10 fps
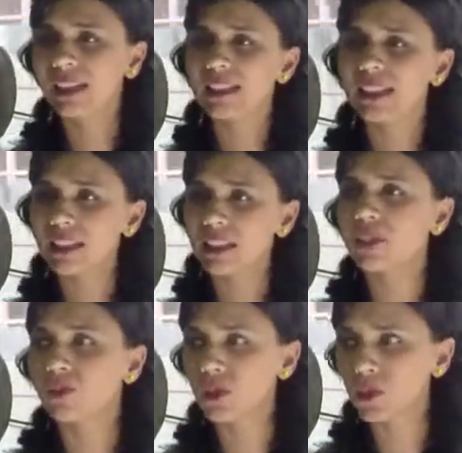and there's that
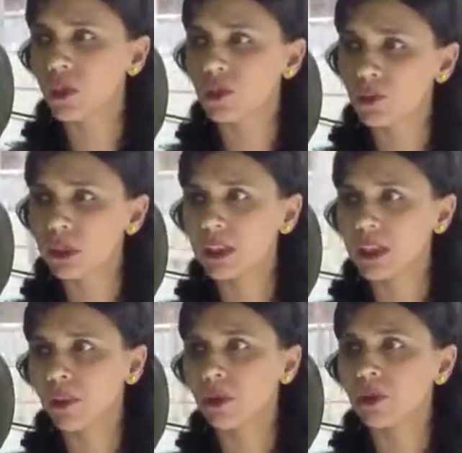sense of responsibility
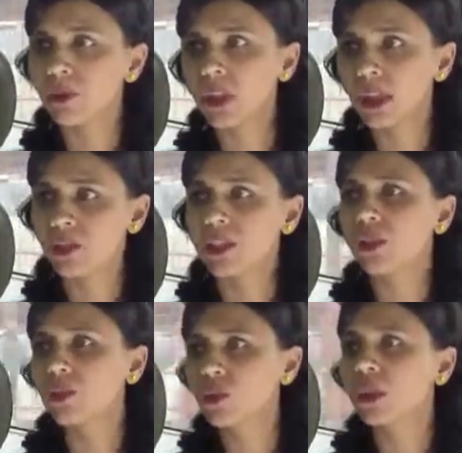coming through. Like you say,
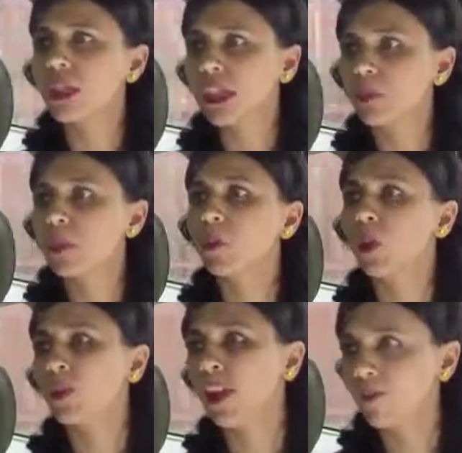usually young people
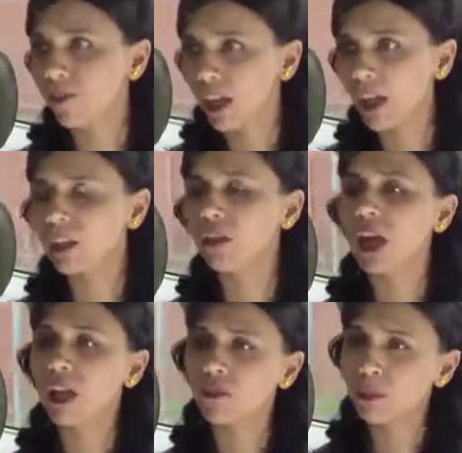want to have fun, go
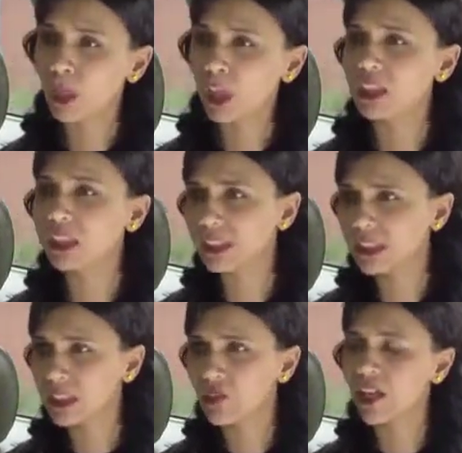out for parties,
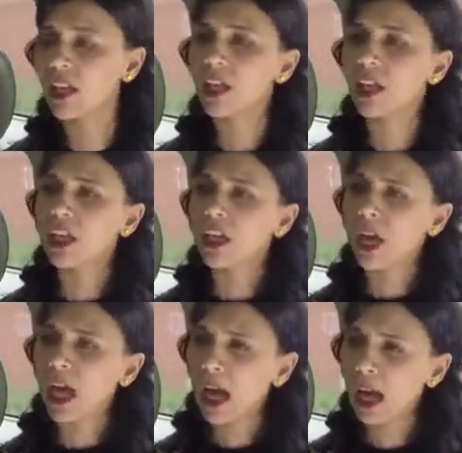etc.
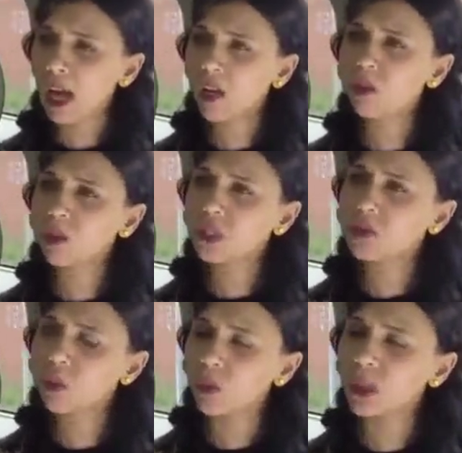How is
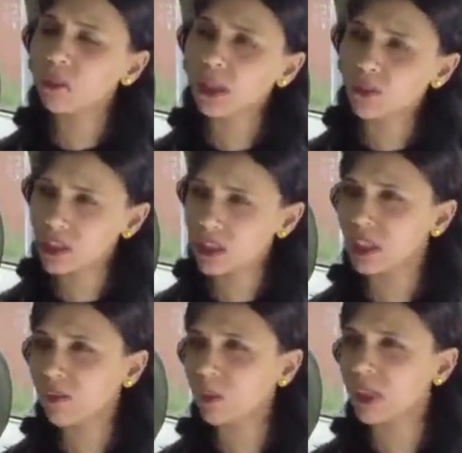your work being
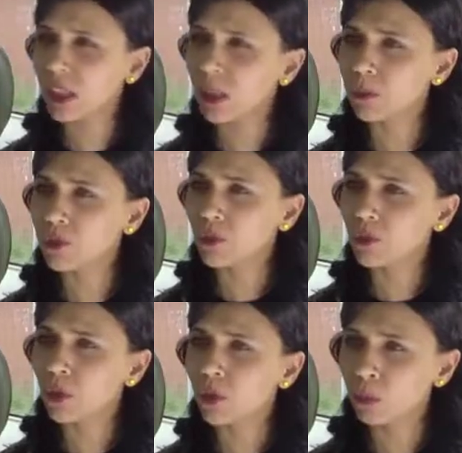received when it comes to
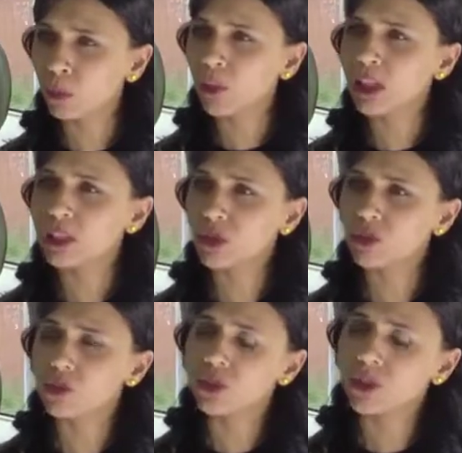human rights
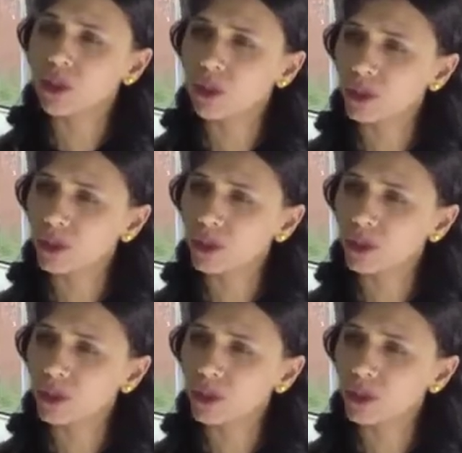issues?